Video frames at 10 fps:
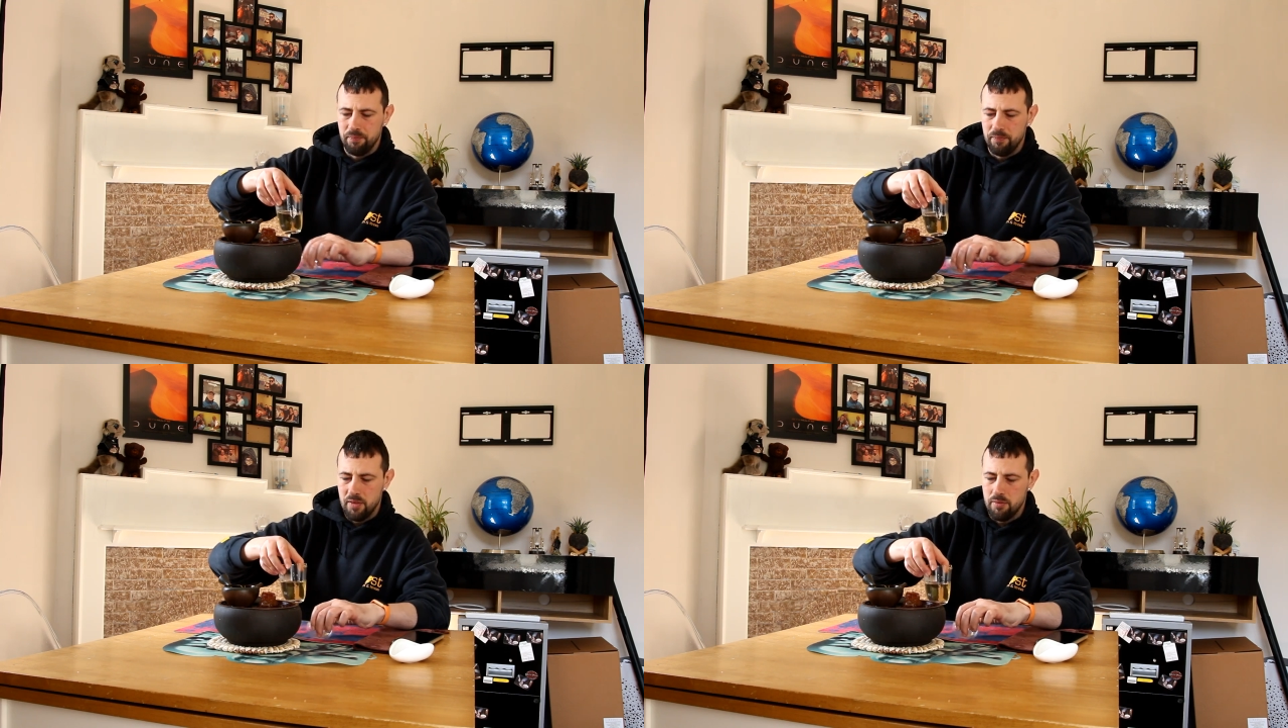
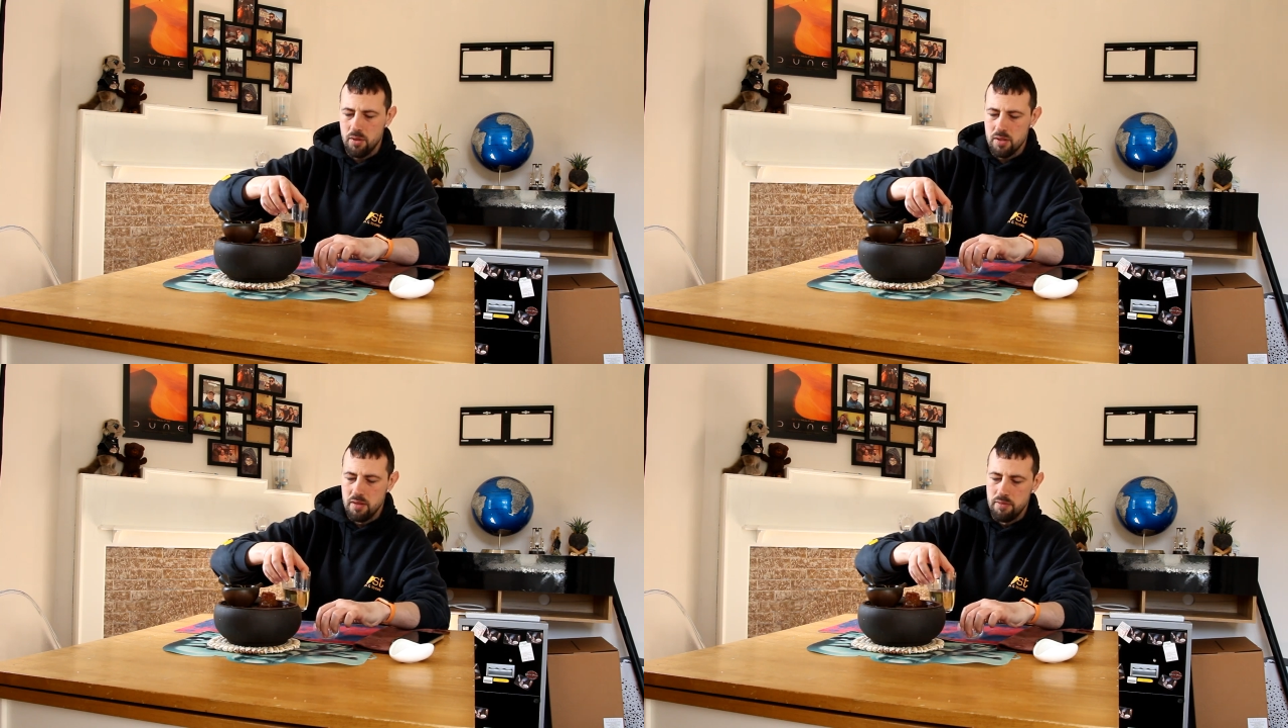The
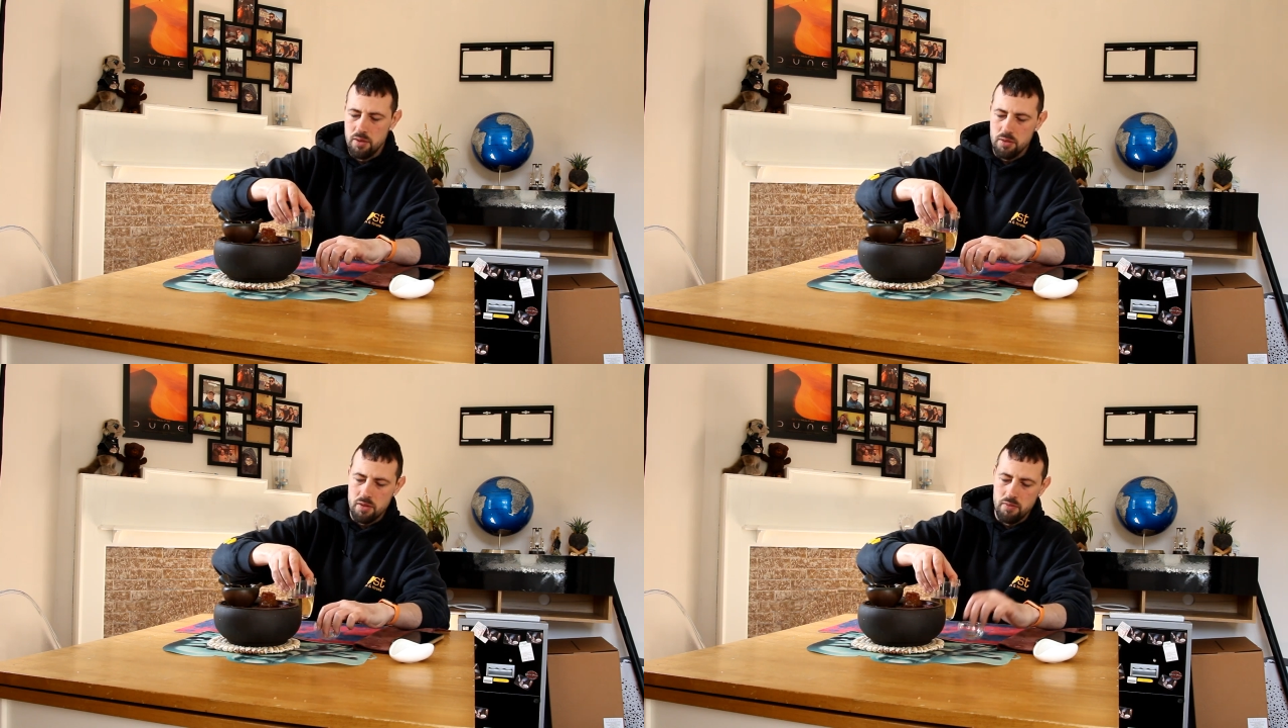first
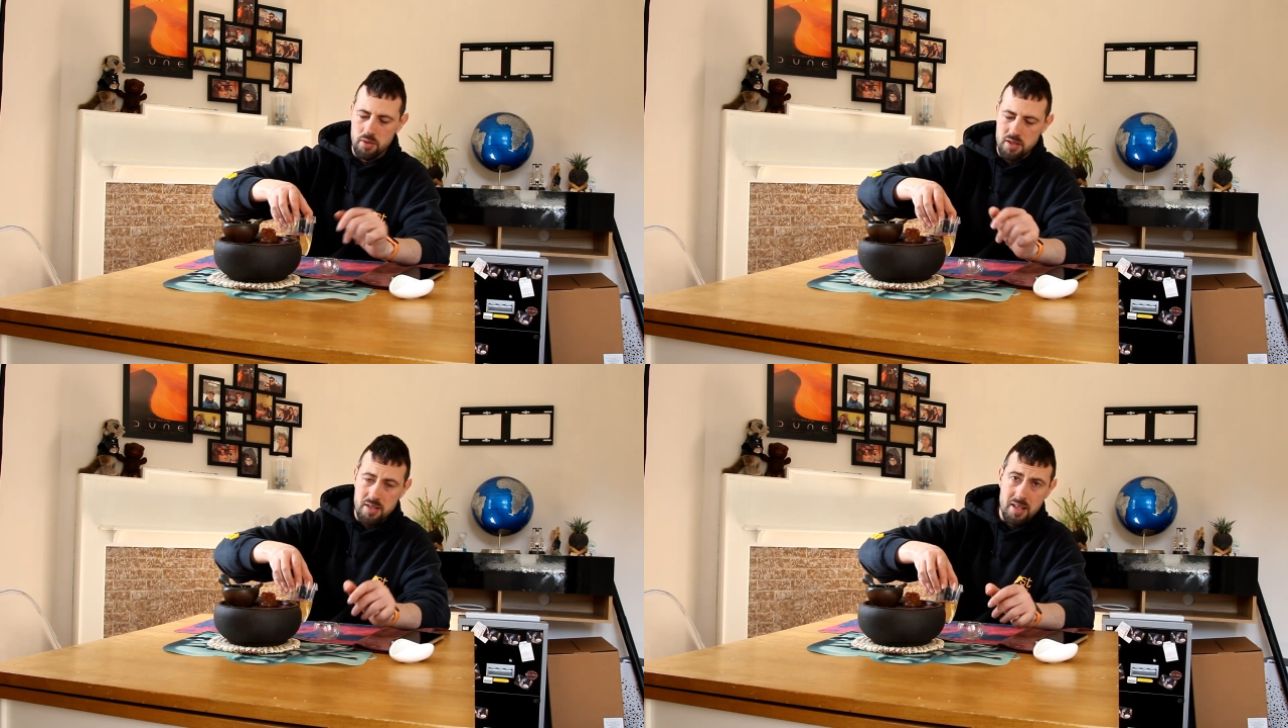infusion
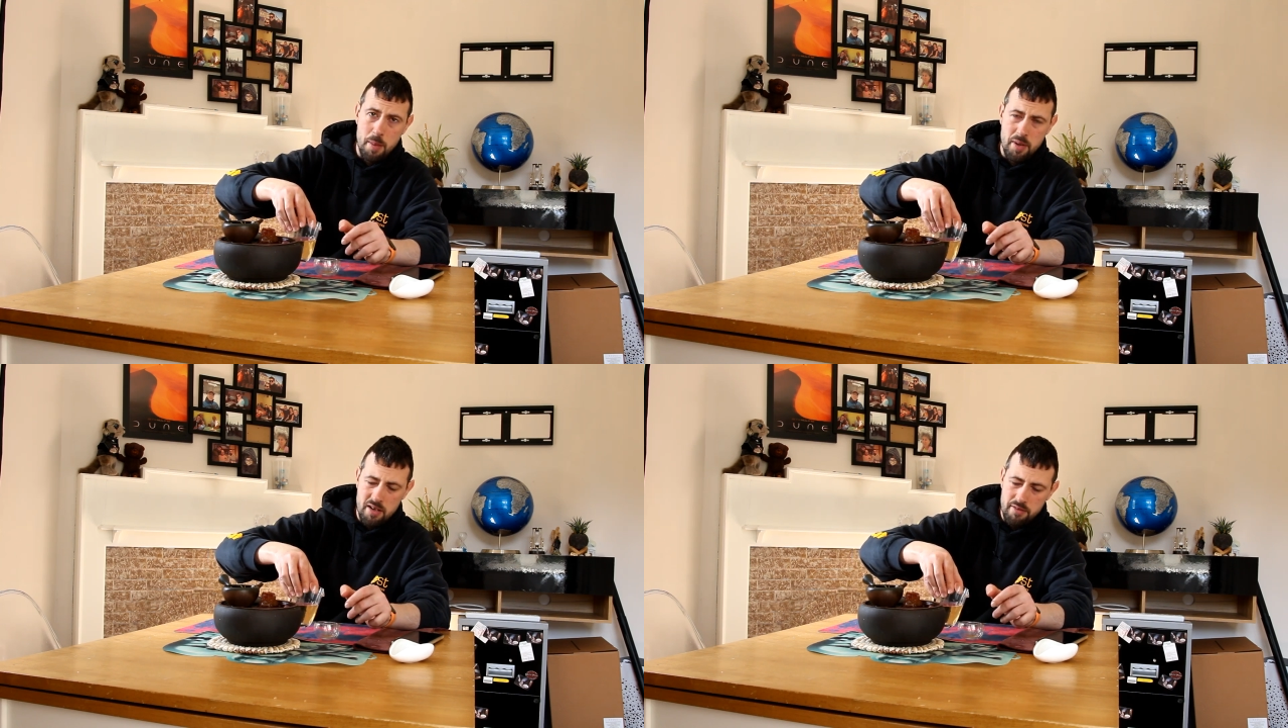was a
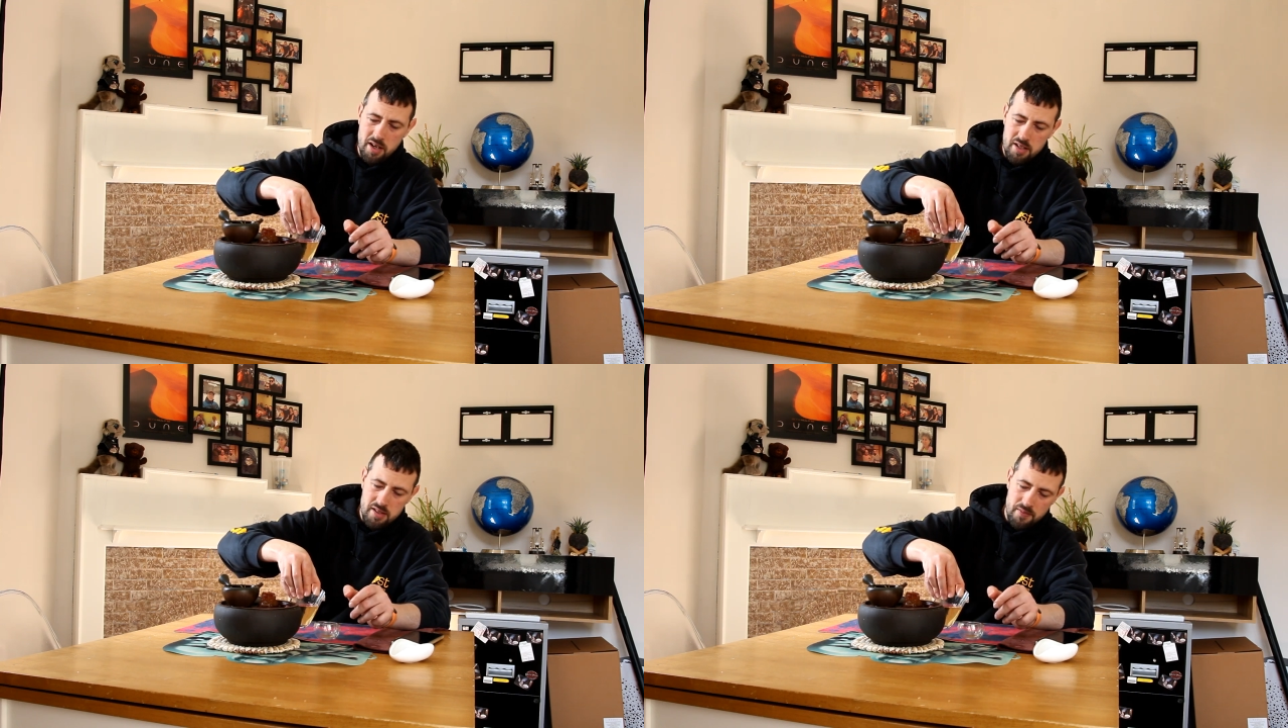slap in the
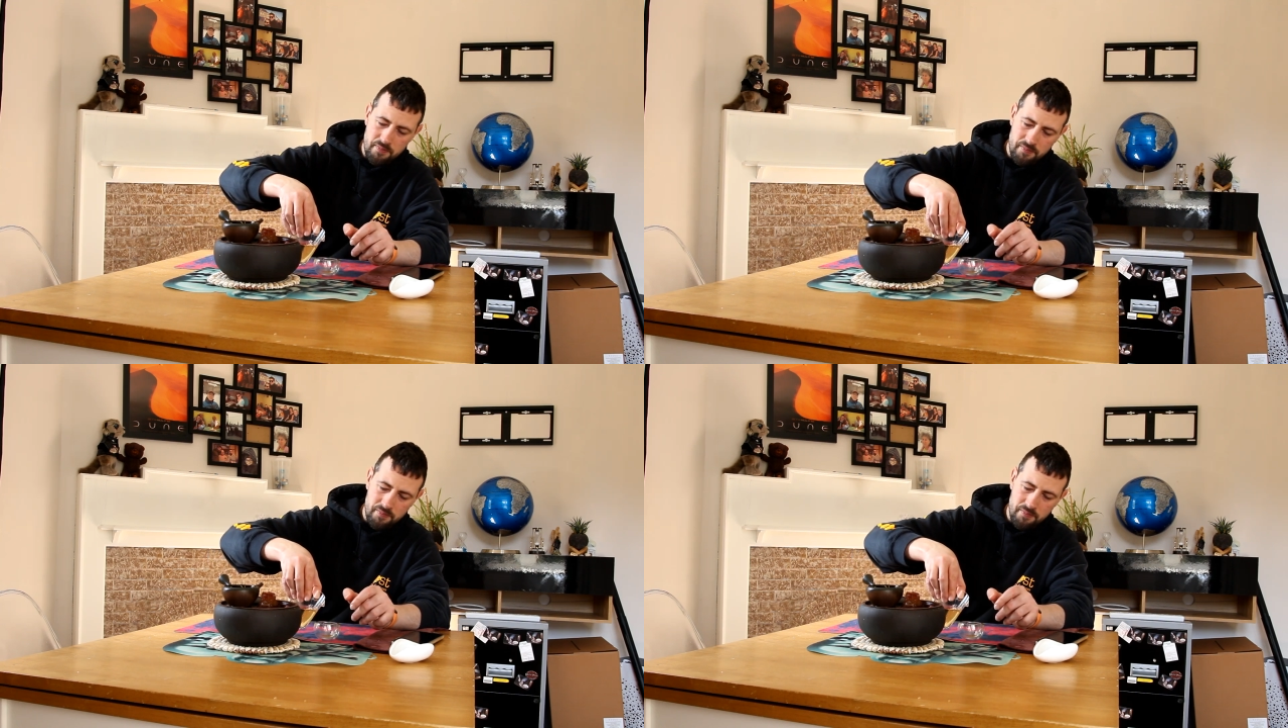face.